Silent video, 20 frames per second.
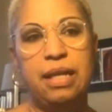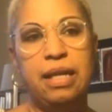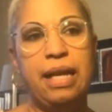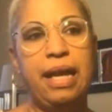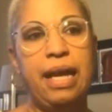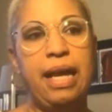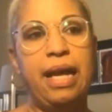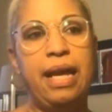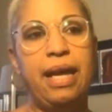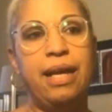
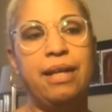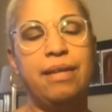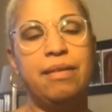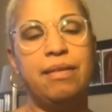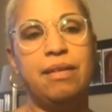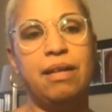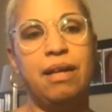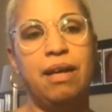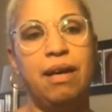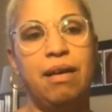
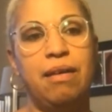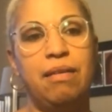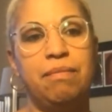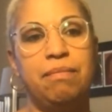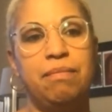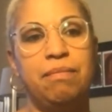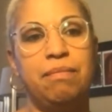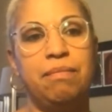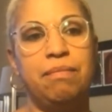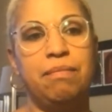And
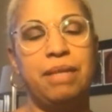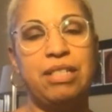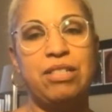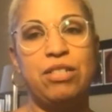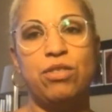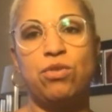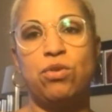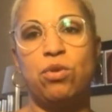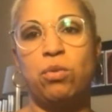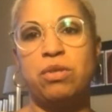my
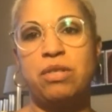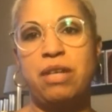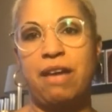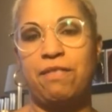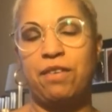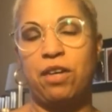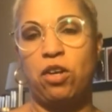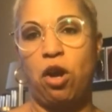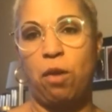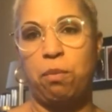sister was
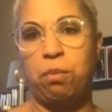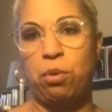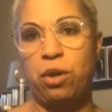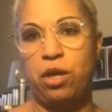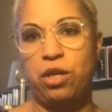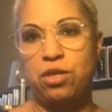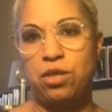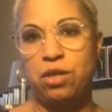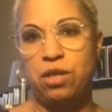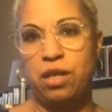having an
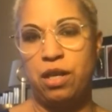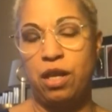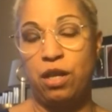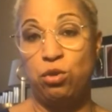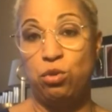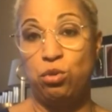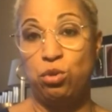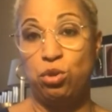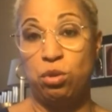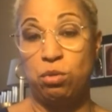operation, and I
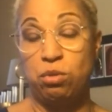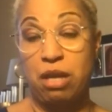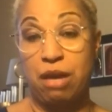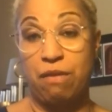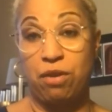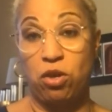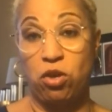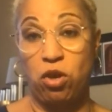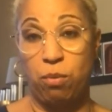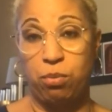knew she was
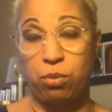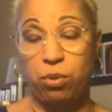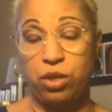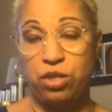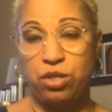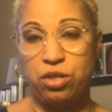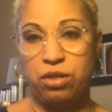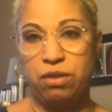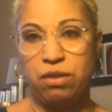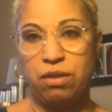having an
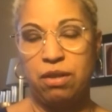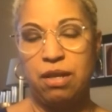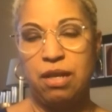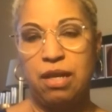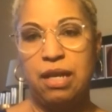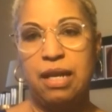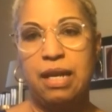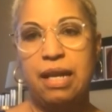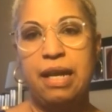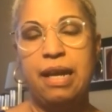operation.
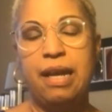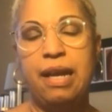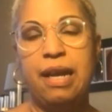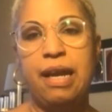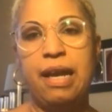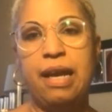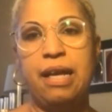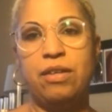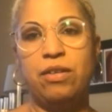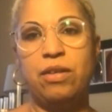
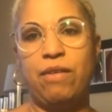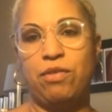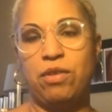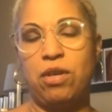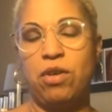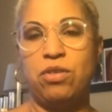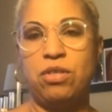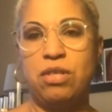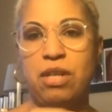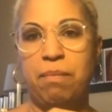And you have to
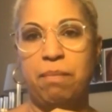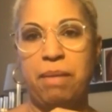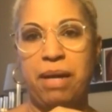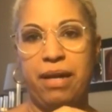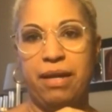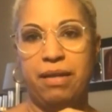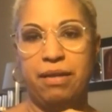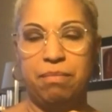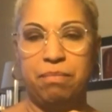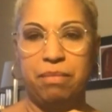understand,
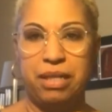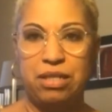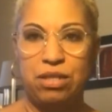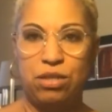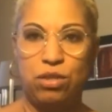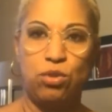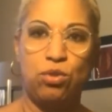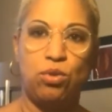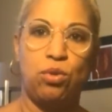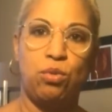my
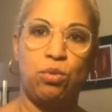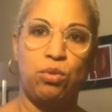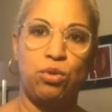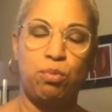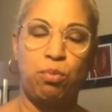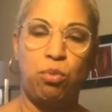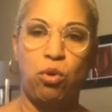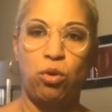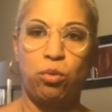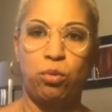sister was
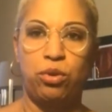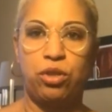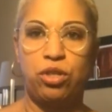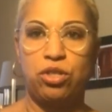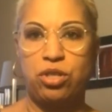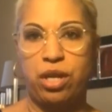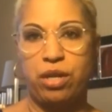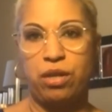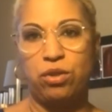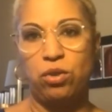born with
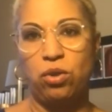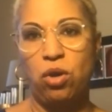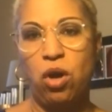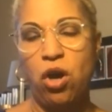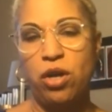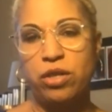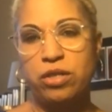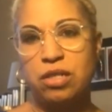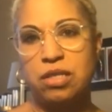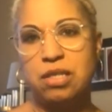congenital
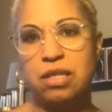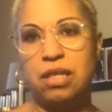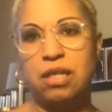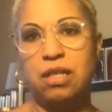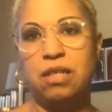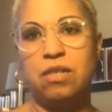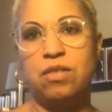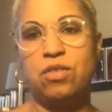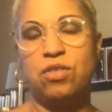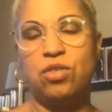heart
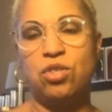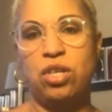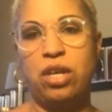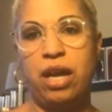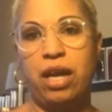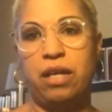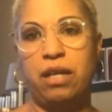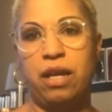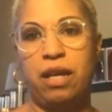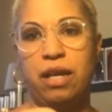disease. She
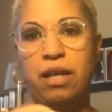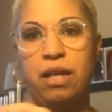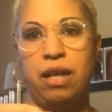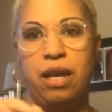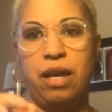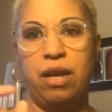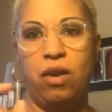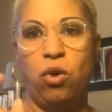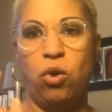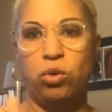had
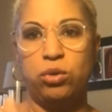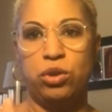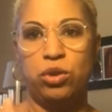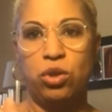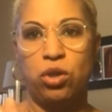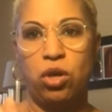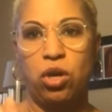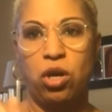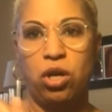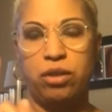a hole in
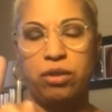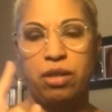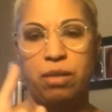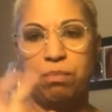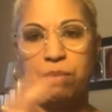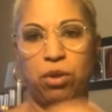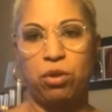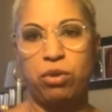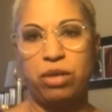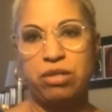her heart that
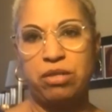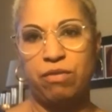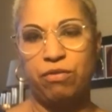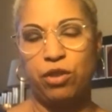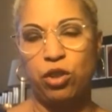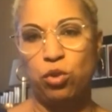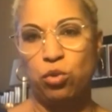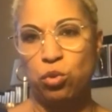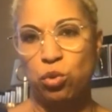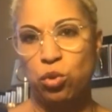
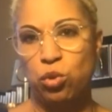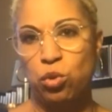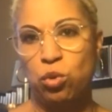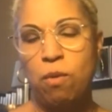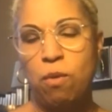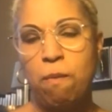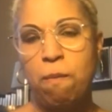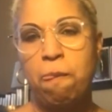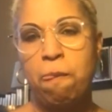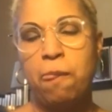progressively grew.
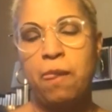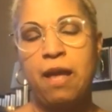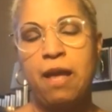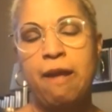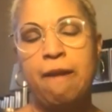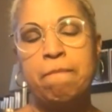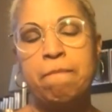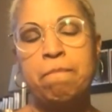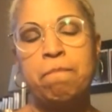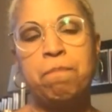
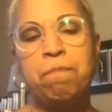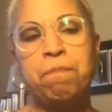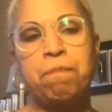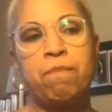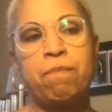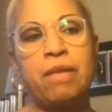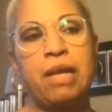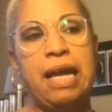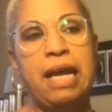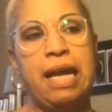
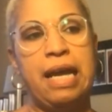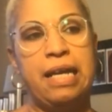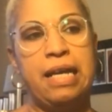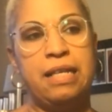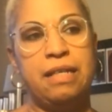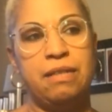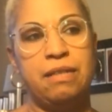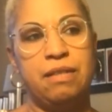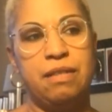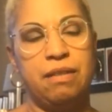
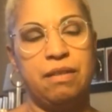And